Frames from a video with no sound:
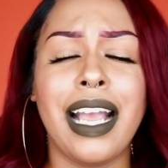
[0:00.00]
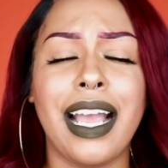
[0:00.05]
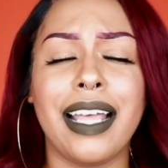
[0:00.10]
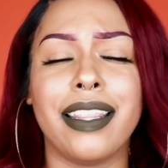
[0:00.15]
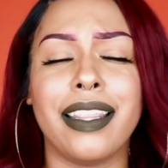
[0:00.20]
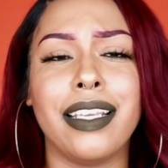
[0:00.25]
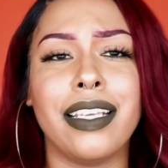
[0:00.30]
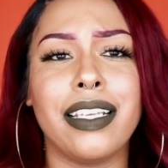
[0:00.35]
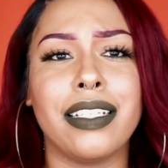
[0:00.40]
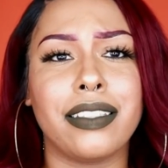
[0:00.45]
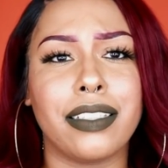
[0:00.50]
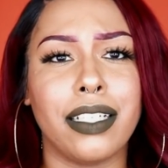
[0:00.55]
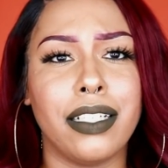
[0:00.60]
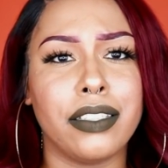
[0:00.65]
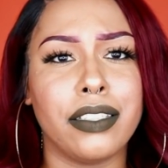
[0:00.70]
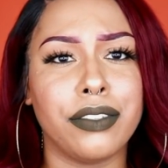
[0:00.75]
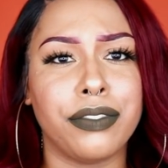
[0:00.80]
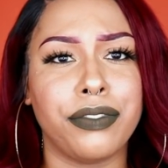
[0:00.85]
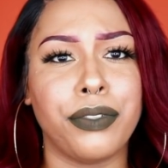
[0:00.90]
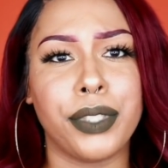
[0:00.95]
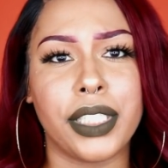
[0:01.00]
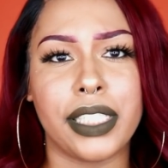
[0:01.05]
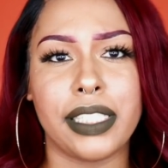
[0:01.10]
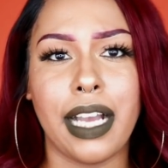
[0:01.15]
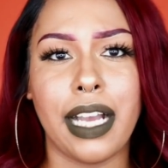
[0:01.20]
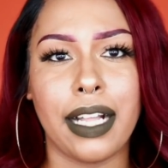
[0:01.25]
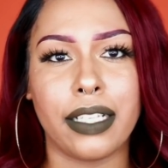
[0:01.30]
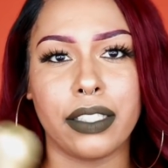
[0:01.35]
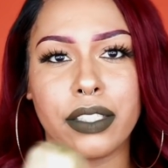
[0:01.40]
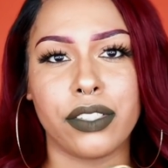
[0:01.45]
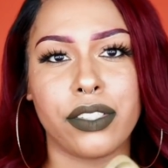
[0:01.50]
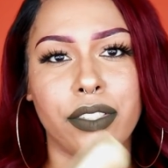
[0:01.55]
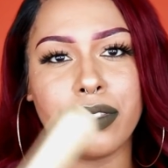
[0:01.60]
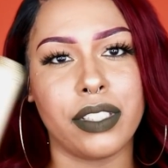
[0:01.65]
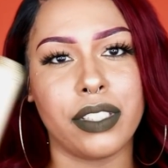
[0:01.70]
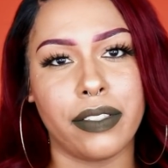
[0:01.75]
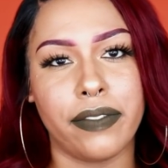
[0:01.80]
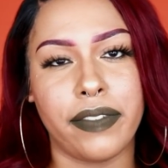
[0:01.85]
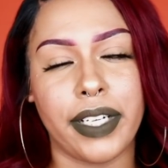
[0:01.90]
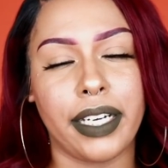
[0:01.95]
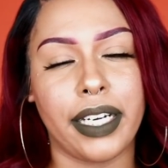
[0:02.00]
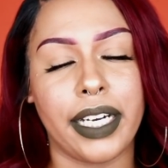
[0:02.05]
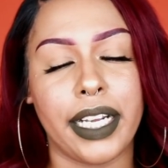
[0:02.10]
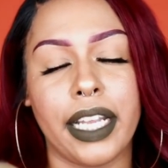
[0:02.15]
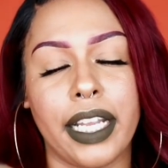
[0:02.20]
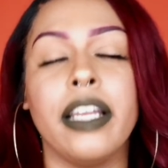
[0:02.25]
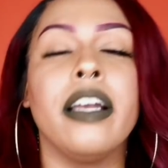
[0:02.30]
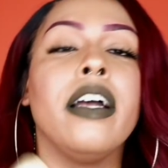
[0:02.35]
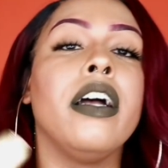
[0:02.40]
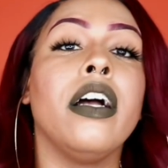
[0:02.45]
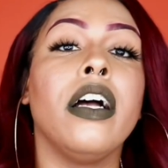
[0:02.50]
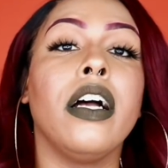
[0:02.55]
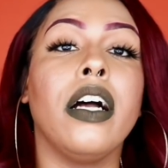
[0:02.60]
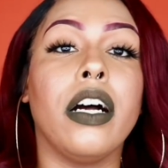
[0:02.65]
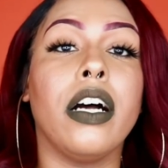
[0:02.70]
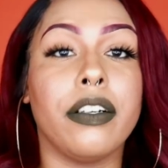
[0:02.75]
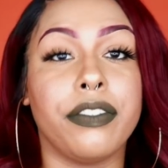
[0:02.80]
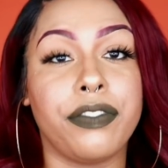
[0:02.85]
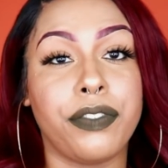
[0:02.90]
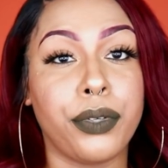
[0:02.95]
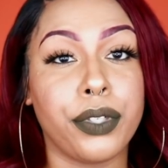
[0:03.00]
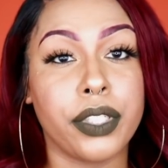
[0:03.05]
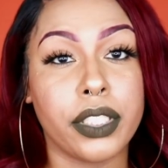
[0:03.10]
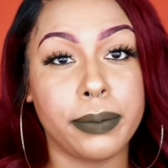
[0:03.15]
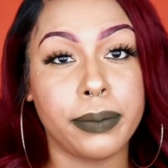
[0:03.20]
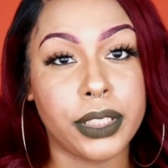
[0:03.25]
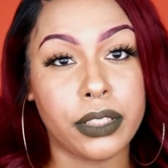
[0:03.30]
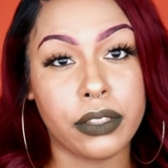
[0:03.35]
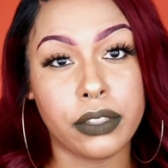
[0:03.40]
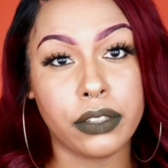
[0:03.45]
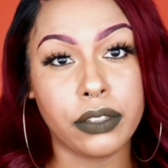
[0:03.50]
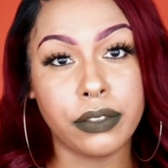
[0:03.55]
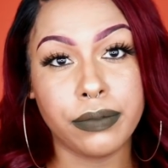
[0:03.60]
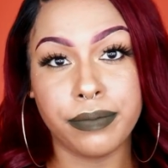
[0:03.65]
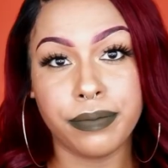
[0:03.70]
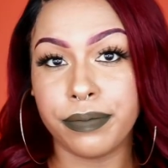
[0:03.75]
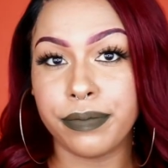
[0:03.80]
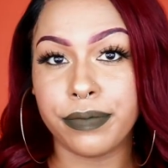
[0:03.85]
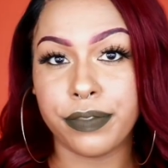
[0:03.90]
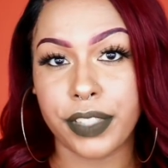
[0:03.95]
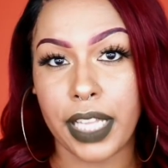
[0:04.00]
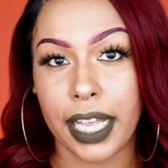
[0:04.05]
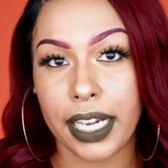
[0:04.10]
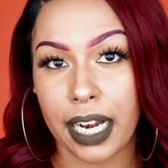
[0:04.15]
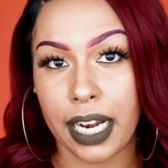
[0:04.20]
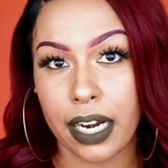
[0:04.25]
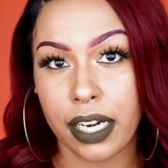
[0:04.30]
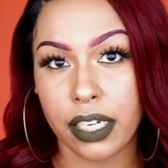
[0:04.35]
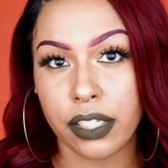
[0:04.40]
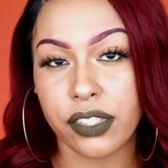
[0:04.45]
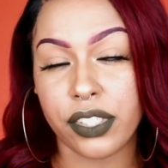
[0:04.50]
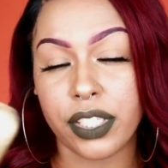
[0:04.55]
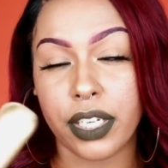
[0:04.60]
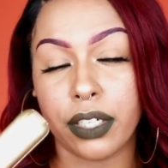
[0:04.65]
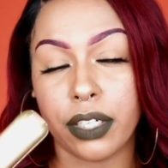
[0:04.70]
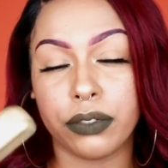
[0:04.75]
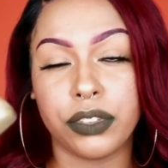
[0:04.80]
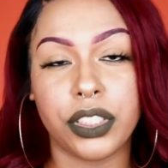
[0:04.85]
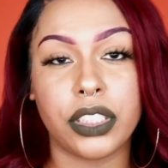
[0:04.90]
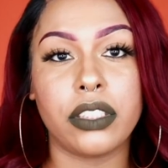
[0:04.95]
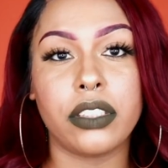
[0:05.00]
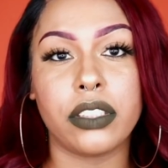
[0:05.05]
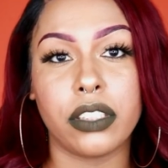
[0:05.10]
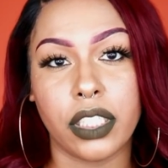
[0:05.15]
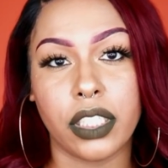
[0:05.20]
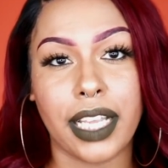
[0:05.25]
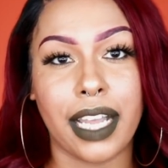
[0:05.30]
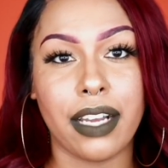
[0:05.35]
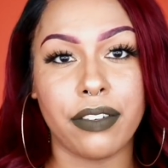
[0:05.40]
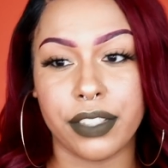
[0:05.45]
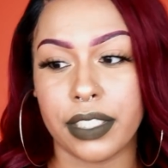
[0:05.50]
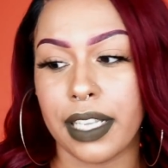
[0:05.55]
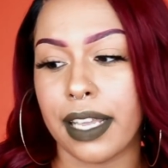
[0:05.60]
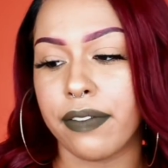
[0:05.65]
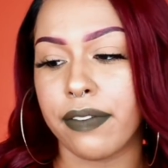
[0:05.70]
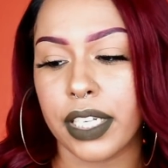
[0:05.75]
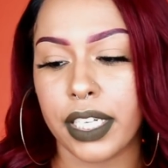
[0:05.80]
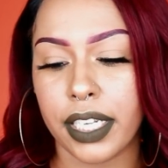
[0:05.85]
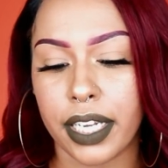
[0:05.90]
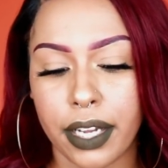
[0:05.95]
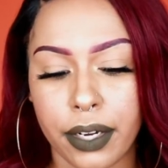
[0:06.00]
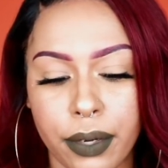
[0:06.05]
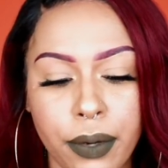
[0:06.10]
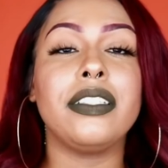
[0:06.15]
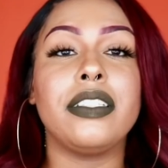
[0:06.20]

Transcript: I think it's under $40, so it's a very affordable flat iron, so just look out for that video.